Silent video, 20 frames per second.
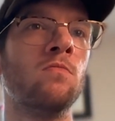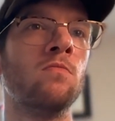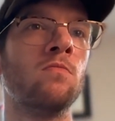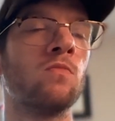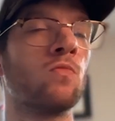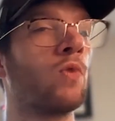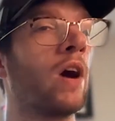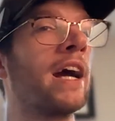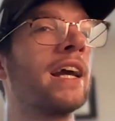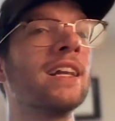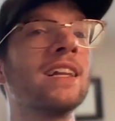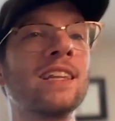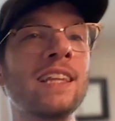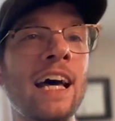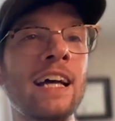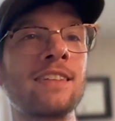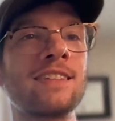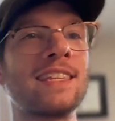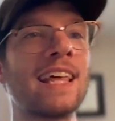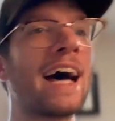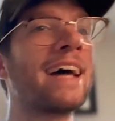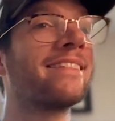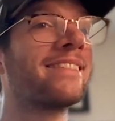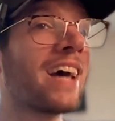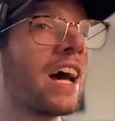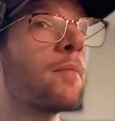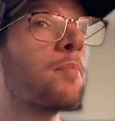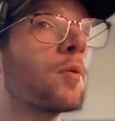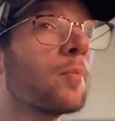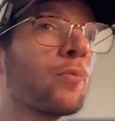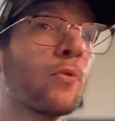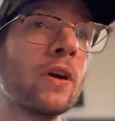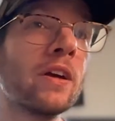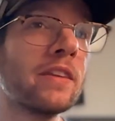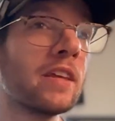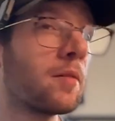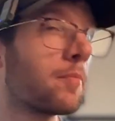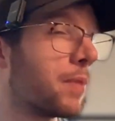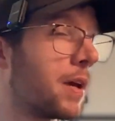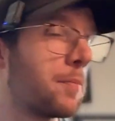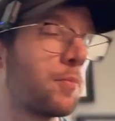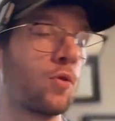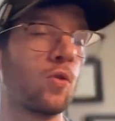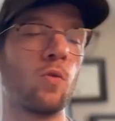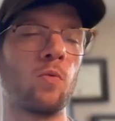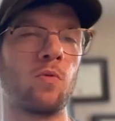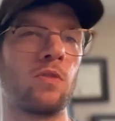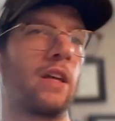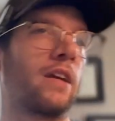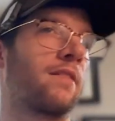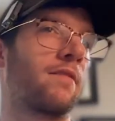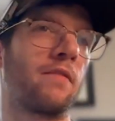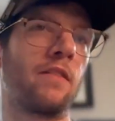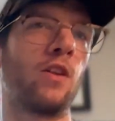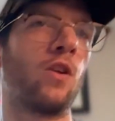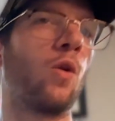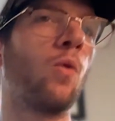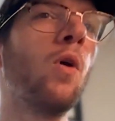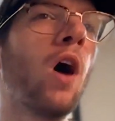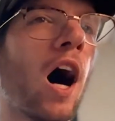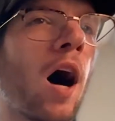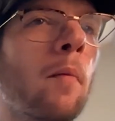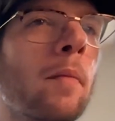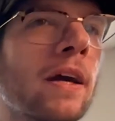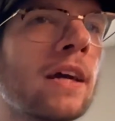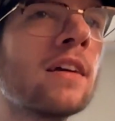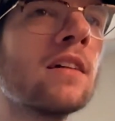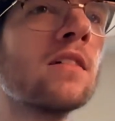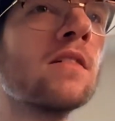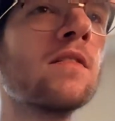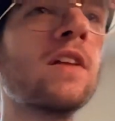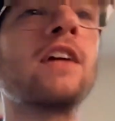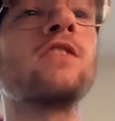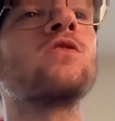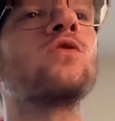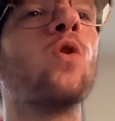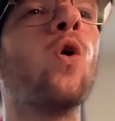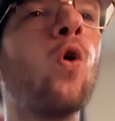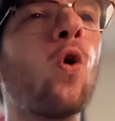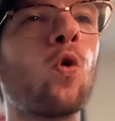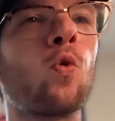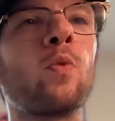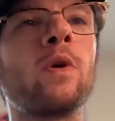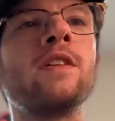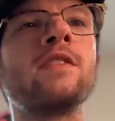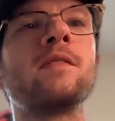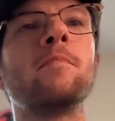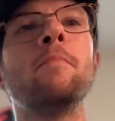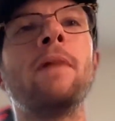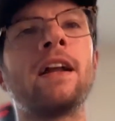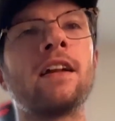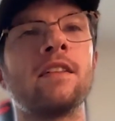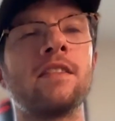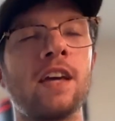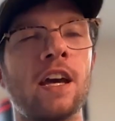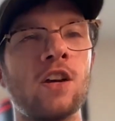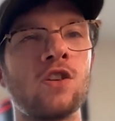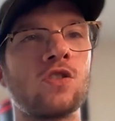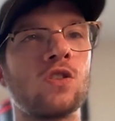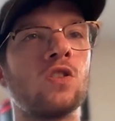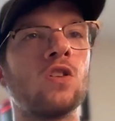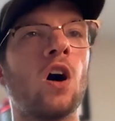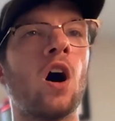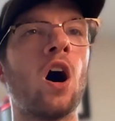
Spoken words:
right? That's that type of breathing. People don't like, humming. That's the whole reason meditation